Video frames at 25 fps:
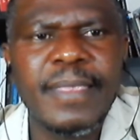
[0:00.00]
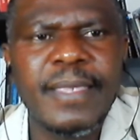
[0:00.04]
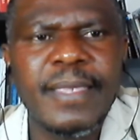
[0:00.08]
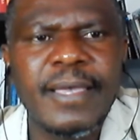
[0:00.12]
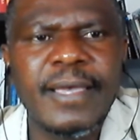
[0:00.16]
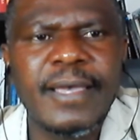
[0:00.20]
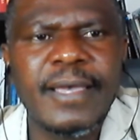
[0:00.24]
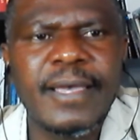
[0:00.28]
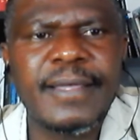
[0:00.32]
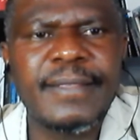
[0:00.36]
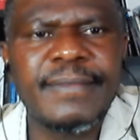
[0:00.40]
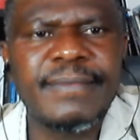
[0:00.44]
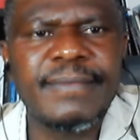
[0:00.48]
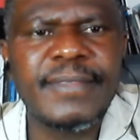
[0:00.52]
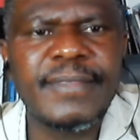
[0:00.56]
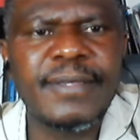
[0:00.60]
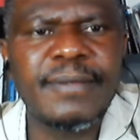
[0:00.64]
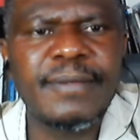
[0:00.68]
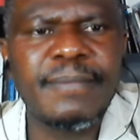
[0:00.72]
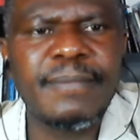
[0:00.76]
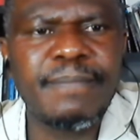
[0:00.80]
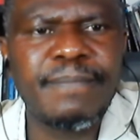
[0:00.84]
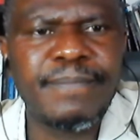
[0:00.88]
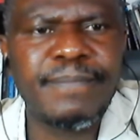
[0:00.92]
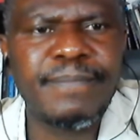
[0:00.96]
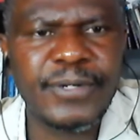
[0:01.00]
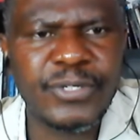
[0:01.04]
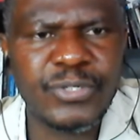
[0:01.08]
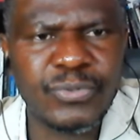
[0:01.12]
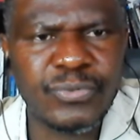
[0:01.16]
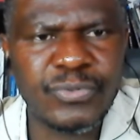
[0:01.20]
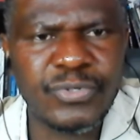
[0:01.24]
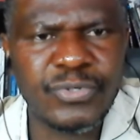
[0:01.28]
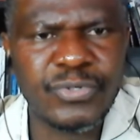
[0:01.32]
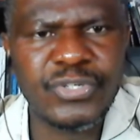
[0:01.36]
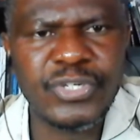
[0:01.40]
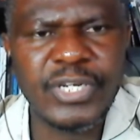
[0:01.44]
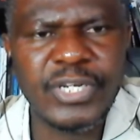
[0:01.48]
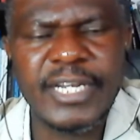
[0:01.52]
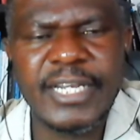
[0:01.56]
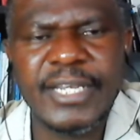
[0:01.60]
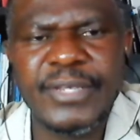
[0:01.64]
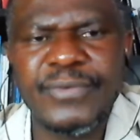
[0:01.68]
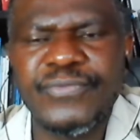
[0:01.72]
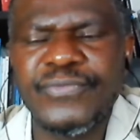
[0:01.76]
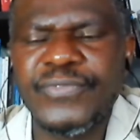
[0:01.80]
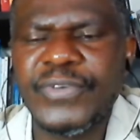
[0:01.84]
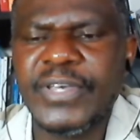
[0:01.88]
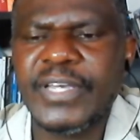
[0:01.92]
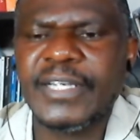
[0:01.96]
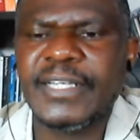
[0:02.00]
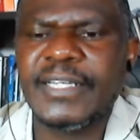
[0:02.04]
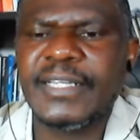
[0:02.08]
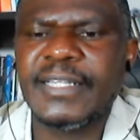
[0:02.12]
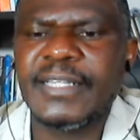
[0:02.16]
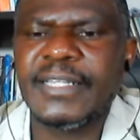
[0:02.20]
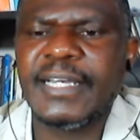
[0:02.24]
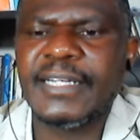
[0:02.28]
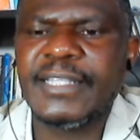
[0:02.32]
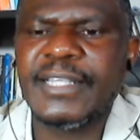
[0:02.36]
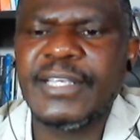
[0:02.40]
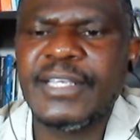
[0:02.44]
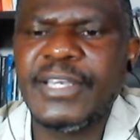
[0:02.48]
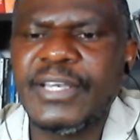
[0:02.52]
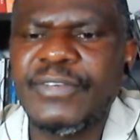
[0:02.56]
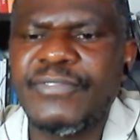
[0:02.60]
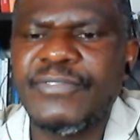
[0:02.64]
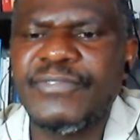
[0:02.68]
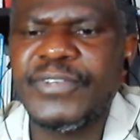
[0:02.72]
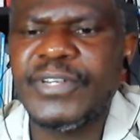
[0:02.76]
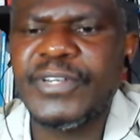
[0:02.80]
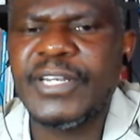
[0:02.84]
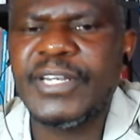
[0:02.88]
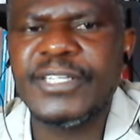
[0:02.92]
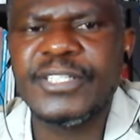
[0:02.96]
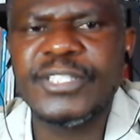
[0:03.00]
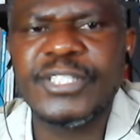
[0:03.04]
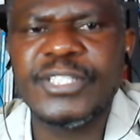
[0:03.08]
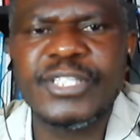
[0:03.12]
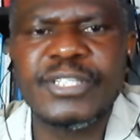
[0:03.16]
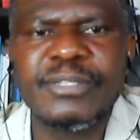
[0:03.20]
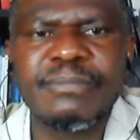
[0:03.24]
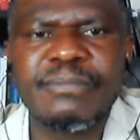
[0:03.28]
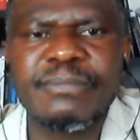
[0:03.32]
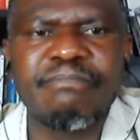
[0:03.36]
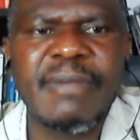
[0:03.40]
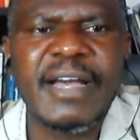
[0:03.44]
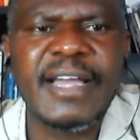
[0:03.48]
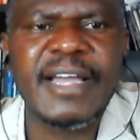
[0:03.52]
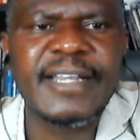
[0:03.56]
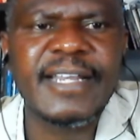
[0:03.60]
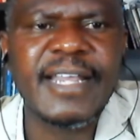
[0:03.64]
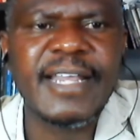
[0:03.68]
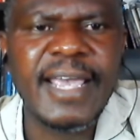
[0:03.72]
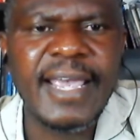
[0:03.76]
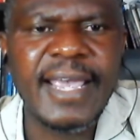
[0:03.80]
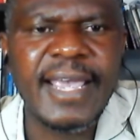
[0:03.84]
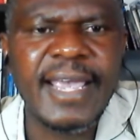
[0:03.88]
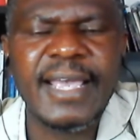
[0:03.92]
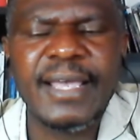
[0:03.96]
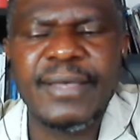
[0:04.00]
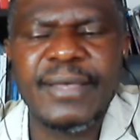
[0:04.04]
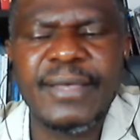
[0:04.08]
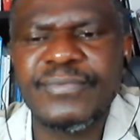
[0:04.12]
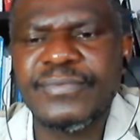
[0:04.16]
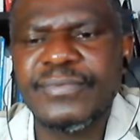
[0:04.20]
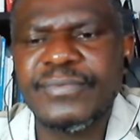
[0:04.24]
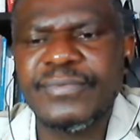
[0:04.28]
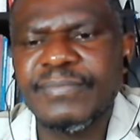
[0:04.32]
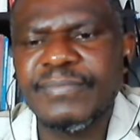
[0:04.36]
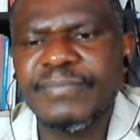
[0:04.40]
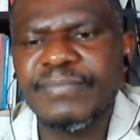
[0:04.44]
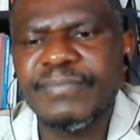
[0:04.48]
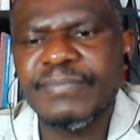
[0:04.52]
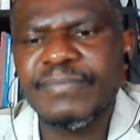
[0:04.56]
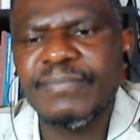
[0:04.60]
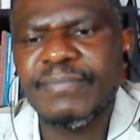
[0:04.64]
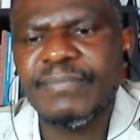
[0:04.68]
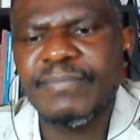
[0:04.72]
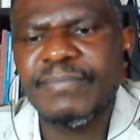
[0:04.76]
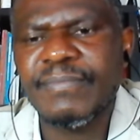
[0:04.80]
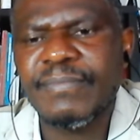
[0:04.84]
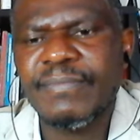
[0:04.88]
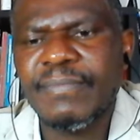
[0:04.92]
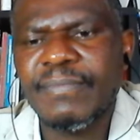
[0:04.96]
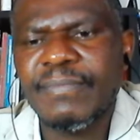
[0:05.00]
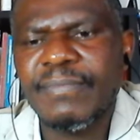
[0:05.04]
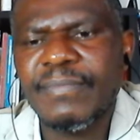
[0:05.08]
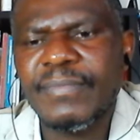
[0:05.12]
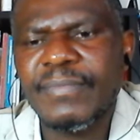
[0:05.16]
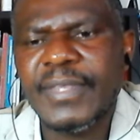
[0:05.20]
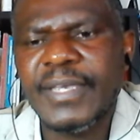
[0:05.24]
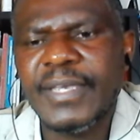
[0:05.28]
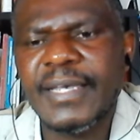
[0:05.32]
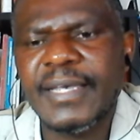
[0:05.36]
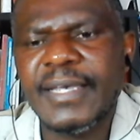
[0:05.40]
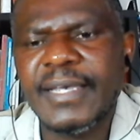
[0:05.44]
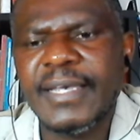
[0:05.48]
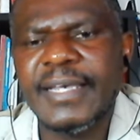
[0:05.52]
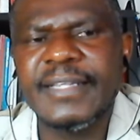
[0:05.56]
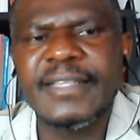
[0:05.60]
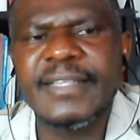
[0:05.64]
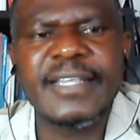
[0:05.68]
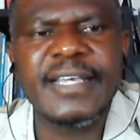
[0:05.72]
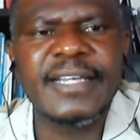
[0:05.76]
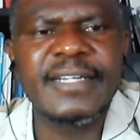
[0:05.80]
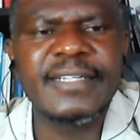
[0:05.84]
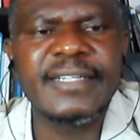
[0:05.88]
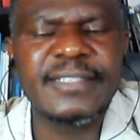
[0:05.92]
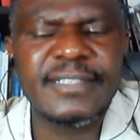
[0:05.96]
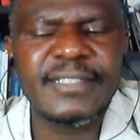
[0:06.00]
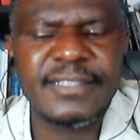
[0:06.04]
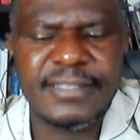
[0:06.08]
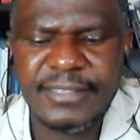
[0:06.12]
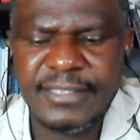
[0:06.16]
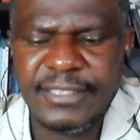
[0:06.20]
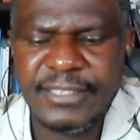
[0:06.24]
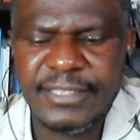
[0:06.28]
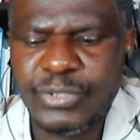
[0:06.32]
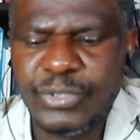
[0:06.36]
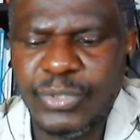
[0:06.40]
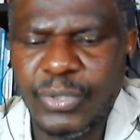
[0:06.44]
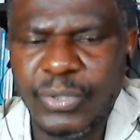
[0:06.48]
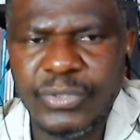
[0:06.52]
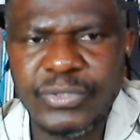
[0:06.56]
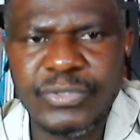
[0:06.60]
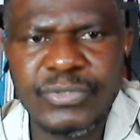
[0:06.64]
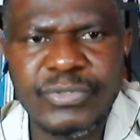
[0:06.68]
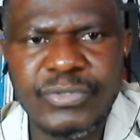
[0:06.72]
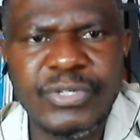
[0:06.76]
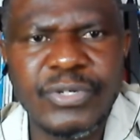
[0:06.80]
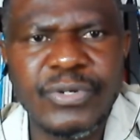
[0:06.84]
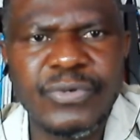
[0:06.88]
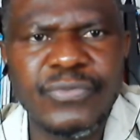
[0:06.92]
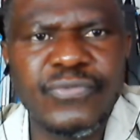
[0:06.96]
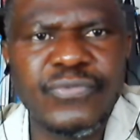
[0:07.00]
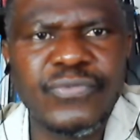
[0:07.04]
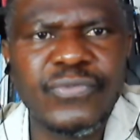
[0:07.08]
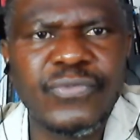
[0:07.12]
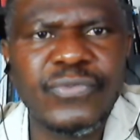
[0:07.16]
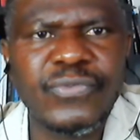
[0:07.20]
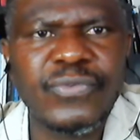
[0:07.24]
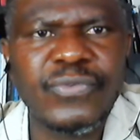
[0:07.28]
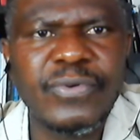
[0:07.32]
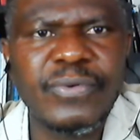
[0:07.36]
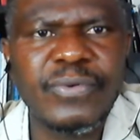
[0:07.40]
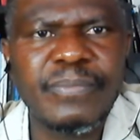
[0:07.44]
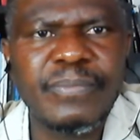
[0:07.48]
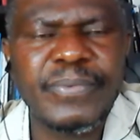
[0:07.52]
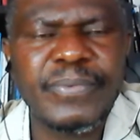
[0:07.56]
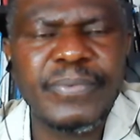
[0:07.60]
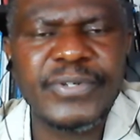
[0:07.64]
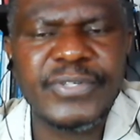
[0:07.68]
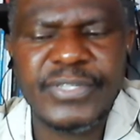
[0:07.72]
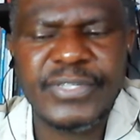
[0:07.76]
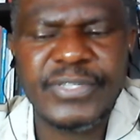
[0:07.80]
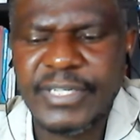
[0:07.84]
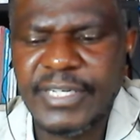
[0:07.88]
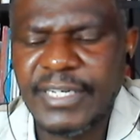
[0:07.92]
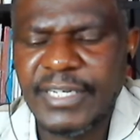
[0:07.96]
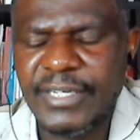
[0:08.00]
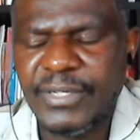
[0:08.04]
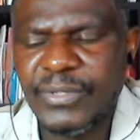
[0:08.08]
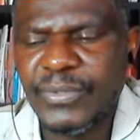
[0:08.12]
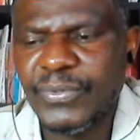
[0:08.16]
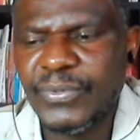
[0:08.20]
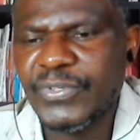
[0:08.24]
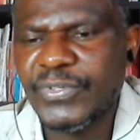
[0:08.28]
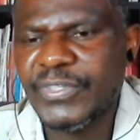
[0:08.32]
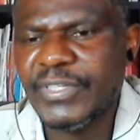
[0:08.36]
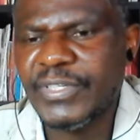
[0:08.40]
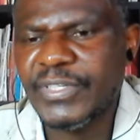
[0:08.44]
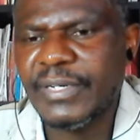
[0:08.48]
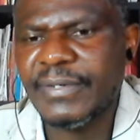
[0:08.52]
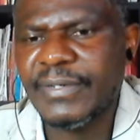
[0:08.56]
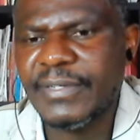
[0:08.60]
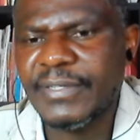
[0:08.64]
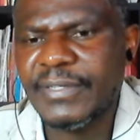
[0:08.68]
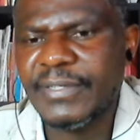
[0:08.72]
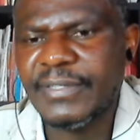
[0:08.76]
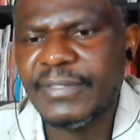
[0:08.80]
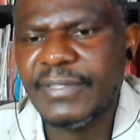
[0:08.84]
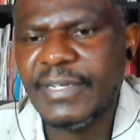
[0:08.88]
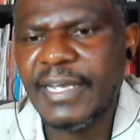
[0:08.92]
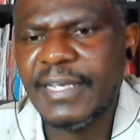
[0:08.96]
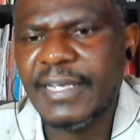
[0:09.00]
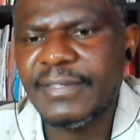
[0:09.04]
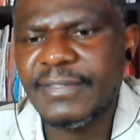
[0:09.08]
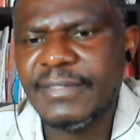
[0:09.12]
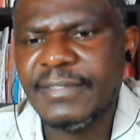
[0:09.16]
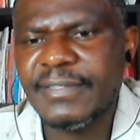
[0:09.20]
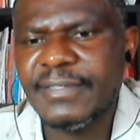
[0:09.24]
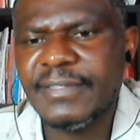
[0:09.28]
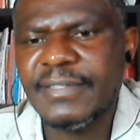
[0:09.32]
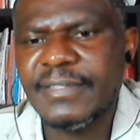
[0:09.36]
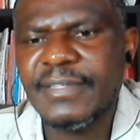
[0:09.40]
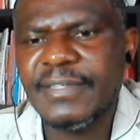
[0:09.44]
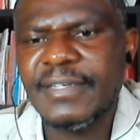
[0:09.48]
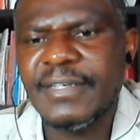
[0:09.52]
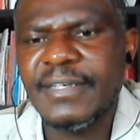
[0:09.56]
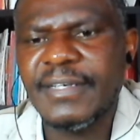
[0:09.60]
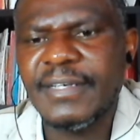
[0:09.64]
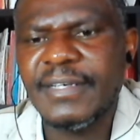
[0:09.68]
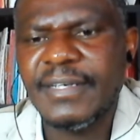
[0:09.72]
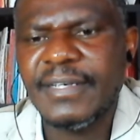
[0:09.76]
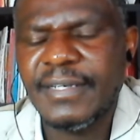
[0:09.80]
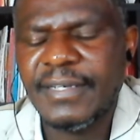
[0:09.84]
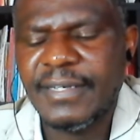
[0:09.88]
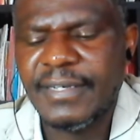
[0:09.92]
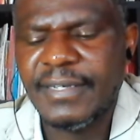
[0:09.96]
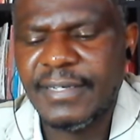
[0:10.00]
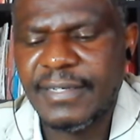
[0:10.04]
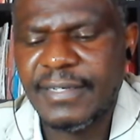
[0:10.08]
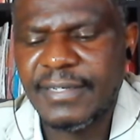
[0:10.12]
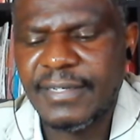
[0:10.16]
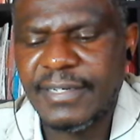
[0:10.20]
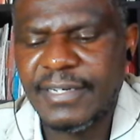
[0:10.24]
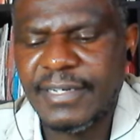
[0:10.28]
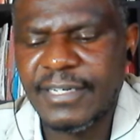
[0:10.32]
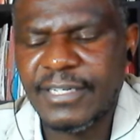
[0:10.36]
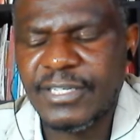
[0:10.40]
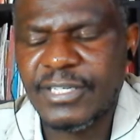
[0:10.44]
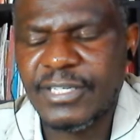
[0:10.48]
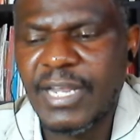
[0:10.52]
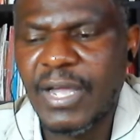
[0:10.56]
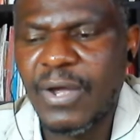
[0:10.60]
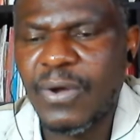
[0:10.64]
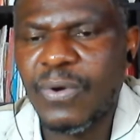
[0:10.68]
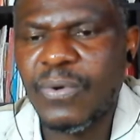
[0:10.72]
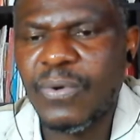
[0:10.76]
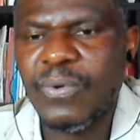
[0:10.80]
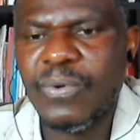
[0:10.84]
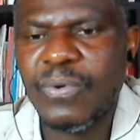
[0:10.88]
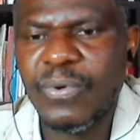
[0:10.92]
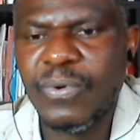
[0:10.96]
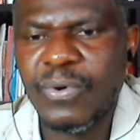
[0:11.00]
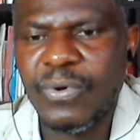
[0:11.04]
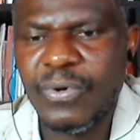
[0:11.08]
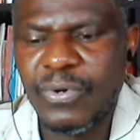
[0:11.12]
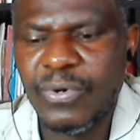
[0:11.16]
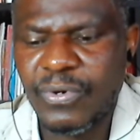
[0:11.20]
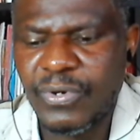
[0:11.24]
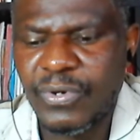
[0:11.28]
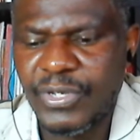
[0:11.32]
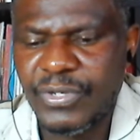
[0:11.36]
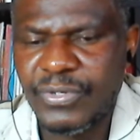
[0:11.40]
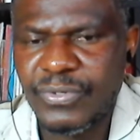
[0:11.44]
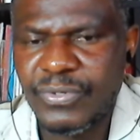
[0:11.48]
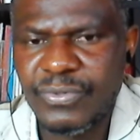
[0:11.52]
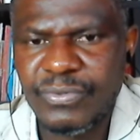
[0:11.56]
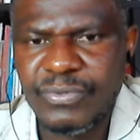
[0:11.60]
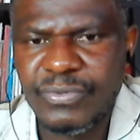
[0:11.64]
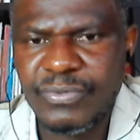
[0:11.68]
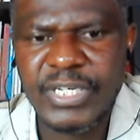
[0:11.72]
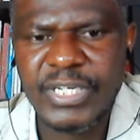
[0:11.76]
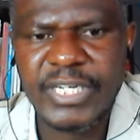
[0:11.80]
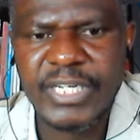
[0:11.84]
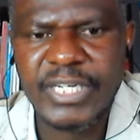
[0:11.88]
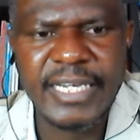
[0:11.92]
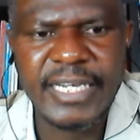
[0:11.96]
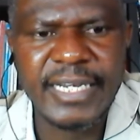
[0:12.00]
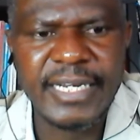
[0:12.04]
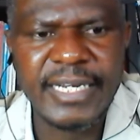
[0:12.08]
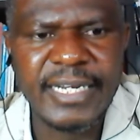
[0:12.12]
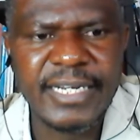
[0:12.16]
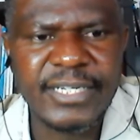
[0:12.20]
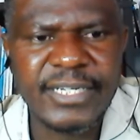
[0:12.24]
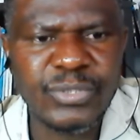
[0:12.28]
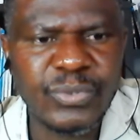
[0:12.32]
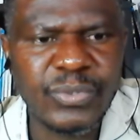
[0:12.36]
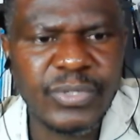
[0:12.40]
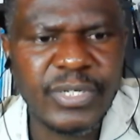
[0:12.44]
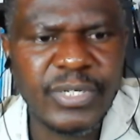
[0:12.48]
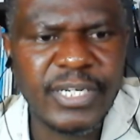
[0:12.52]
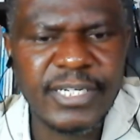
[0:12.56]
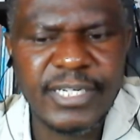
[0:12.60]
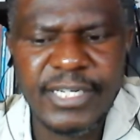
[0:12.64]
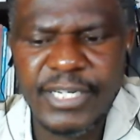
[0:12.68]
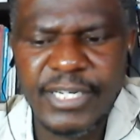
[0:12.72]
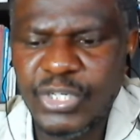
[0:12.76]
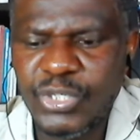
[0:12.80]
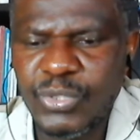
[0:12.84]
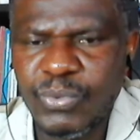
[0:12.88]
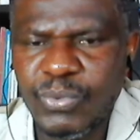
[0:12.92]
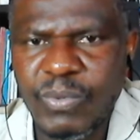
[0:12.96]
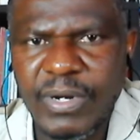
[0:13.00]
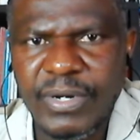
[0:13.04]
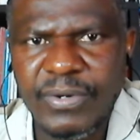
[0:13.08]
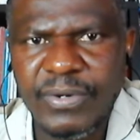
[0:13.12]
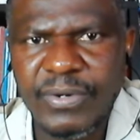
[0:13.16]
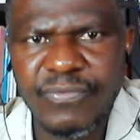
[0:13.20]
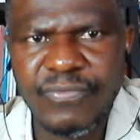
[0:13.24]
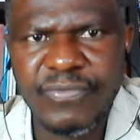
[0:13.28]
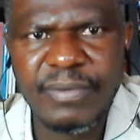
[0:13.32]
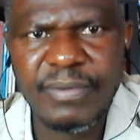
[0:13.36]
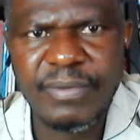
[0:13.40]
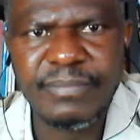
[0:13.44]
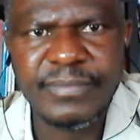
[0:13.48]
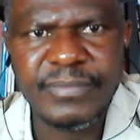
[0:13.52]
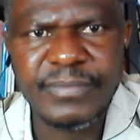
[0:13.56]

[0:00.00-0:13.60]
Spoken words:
and the prejudicial effect that the evidence might have. And then the doctrine of precedent or stare decisis. Let's now go into detail and look at each one of them.